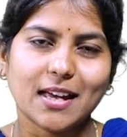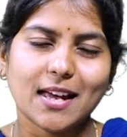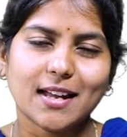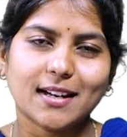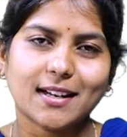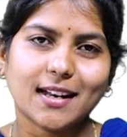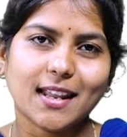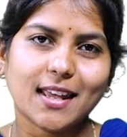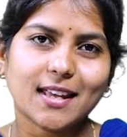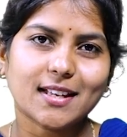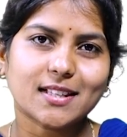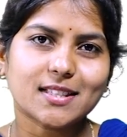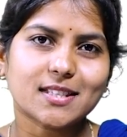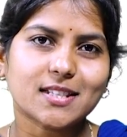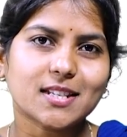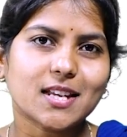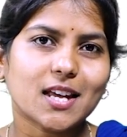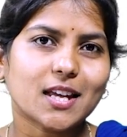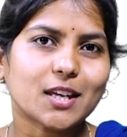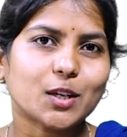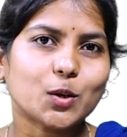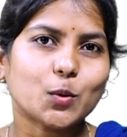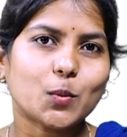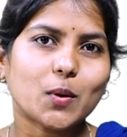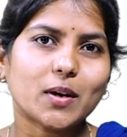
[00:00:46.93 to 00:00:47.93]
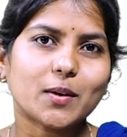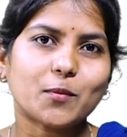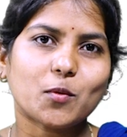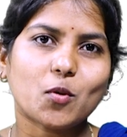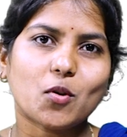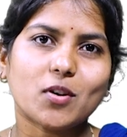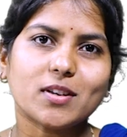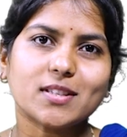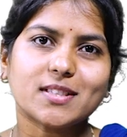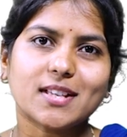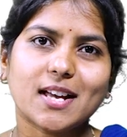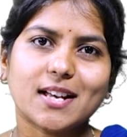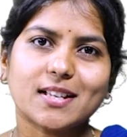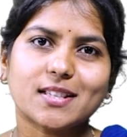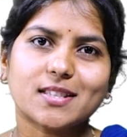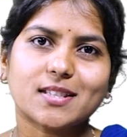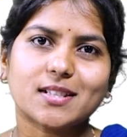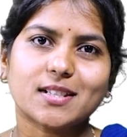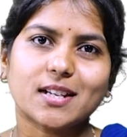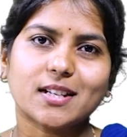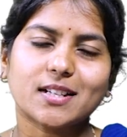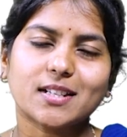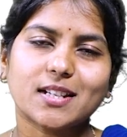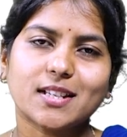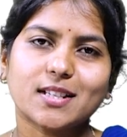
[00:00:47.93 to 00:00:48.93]
Next, your voice
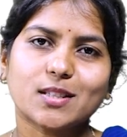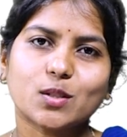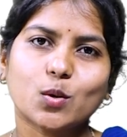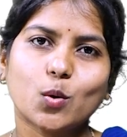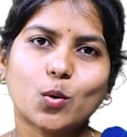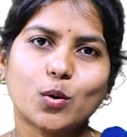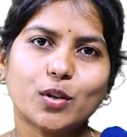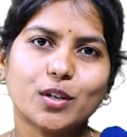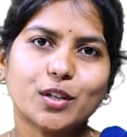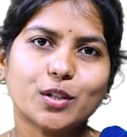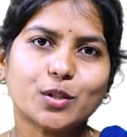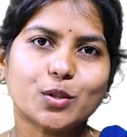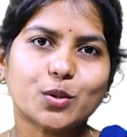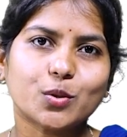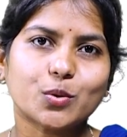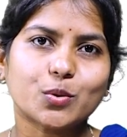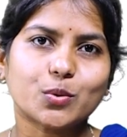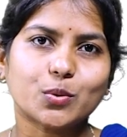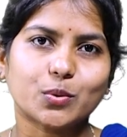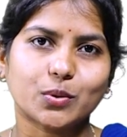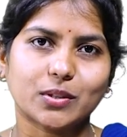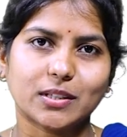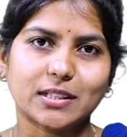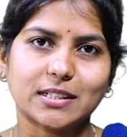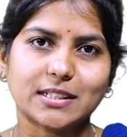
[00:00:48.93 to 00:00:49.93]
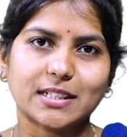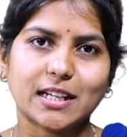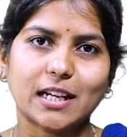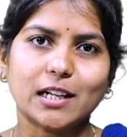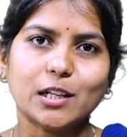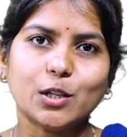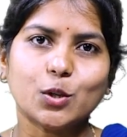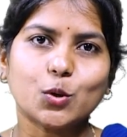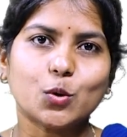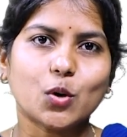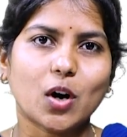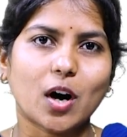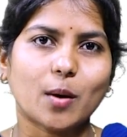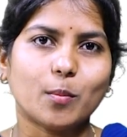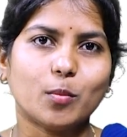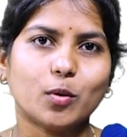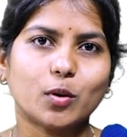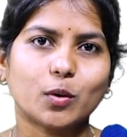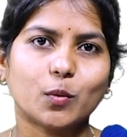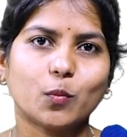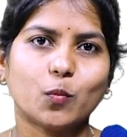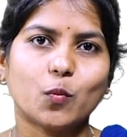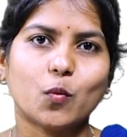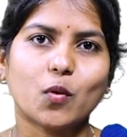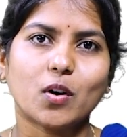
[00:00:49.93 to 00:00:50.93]
assistant is going to tell you
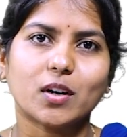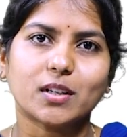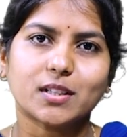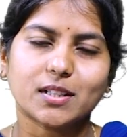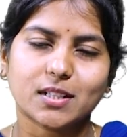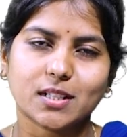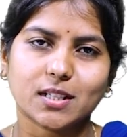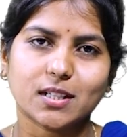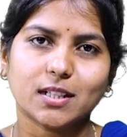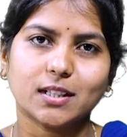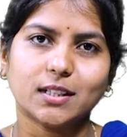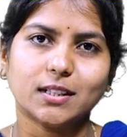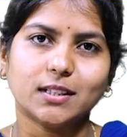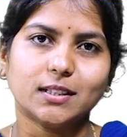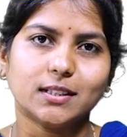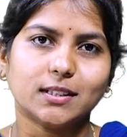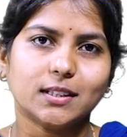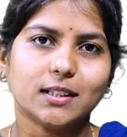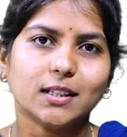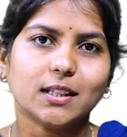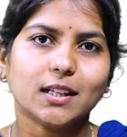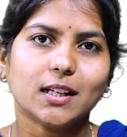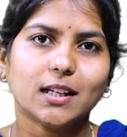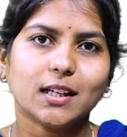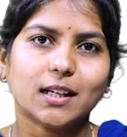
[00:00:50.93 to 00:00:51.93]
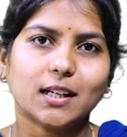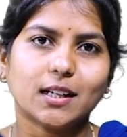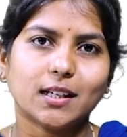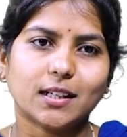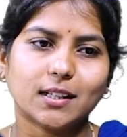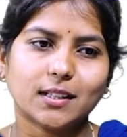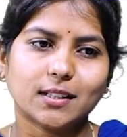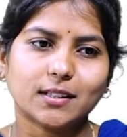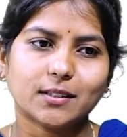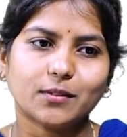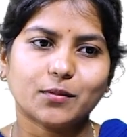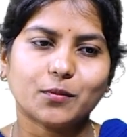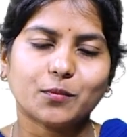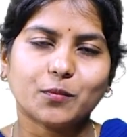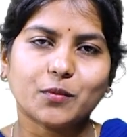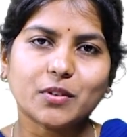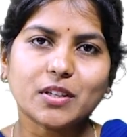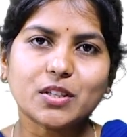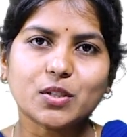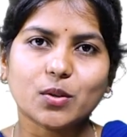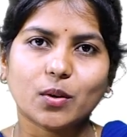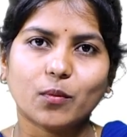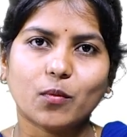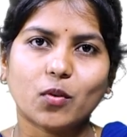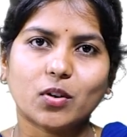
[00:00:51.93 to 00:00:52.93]
about what is
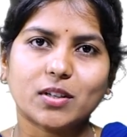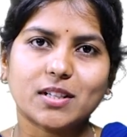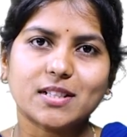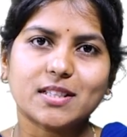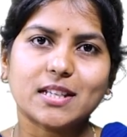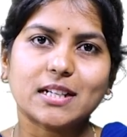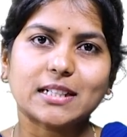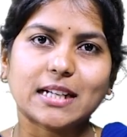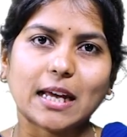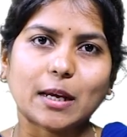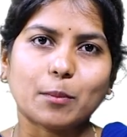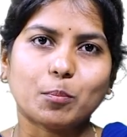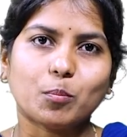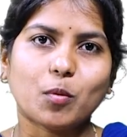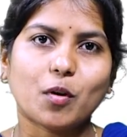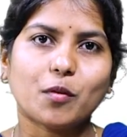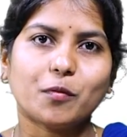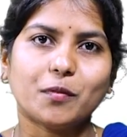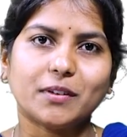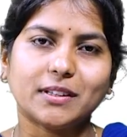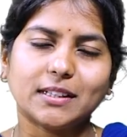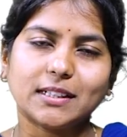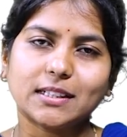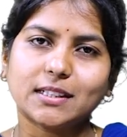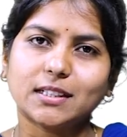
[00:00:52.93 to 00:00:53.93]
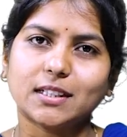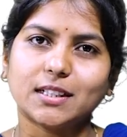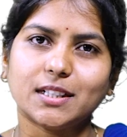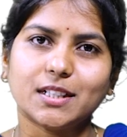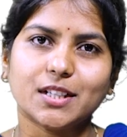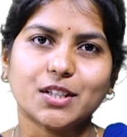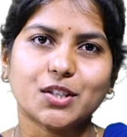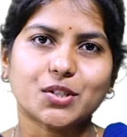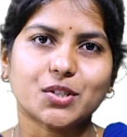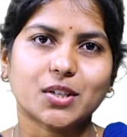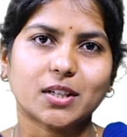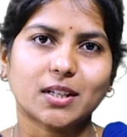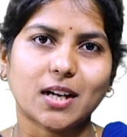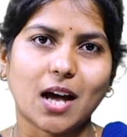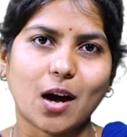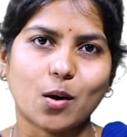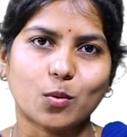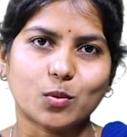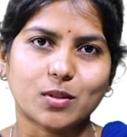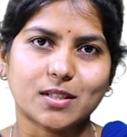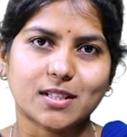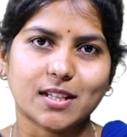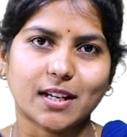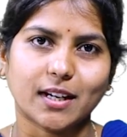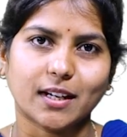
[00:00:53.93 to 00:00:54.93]
the type of weather condition
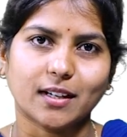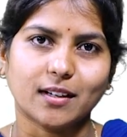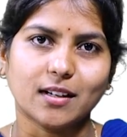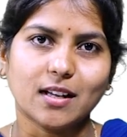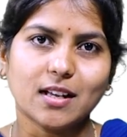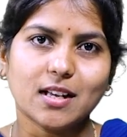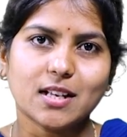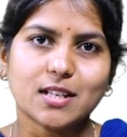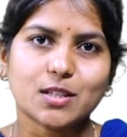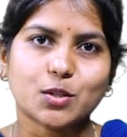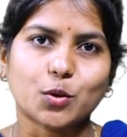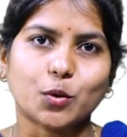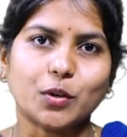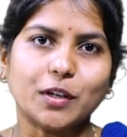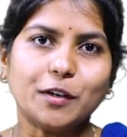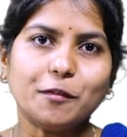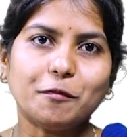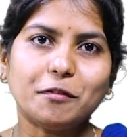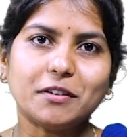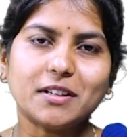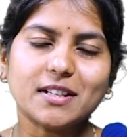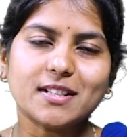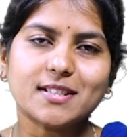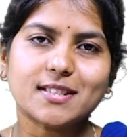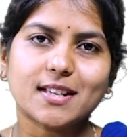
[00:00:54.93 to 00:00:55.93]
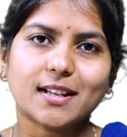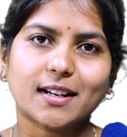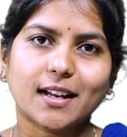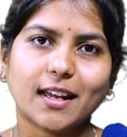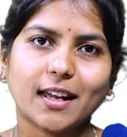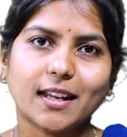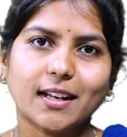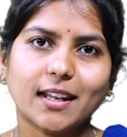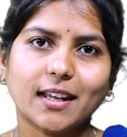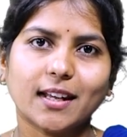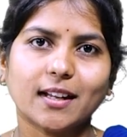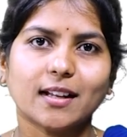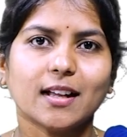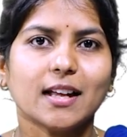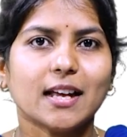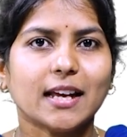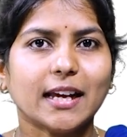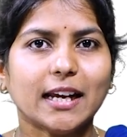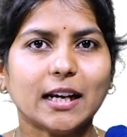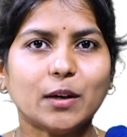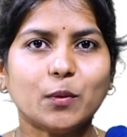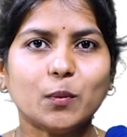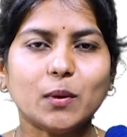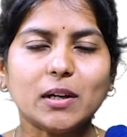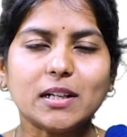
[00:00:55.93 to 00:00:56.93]
outside. So if it is raining,
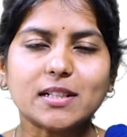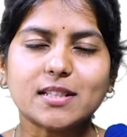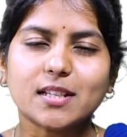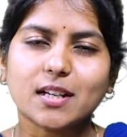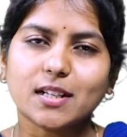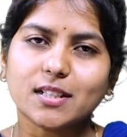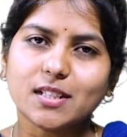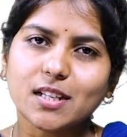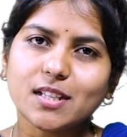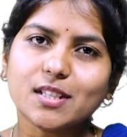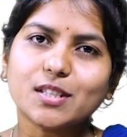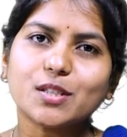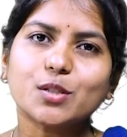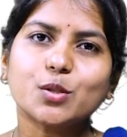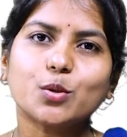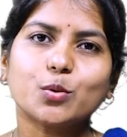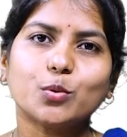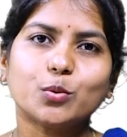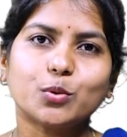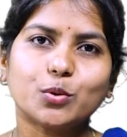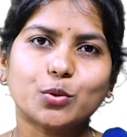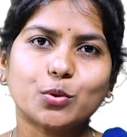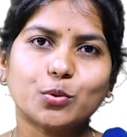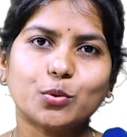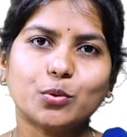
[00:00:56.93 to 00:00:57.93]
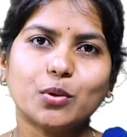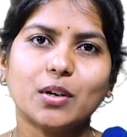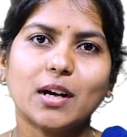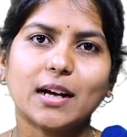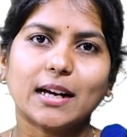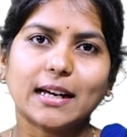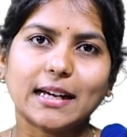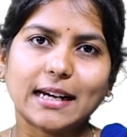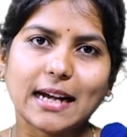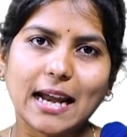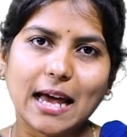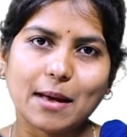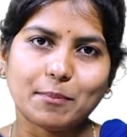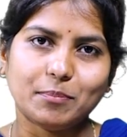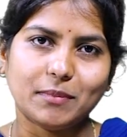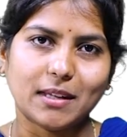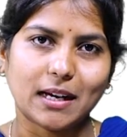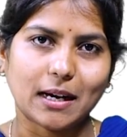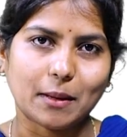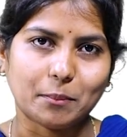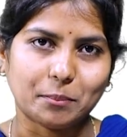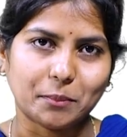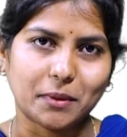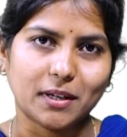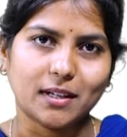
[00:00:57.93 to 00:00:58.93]
it will suggest you to grab the
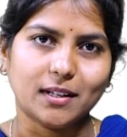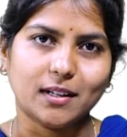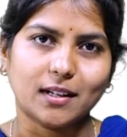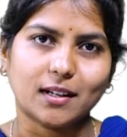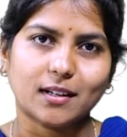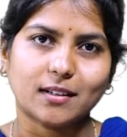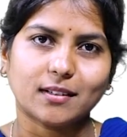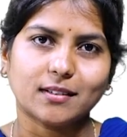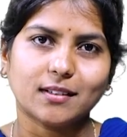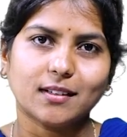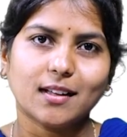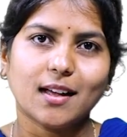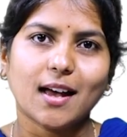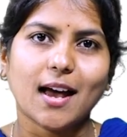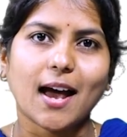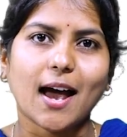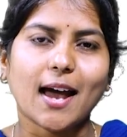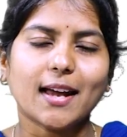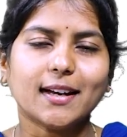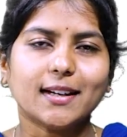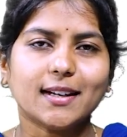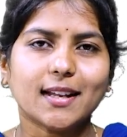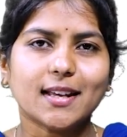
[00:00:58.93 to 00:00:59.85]
umbrella. And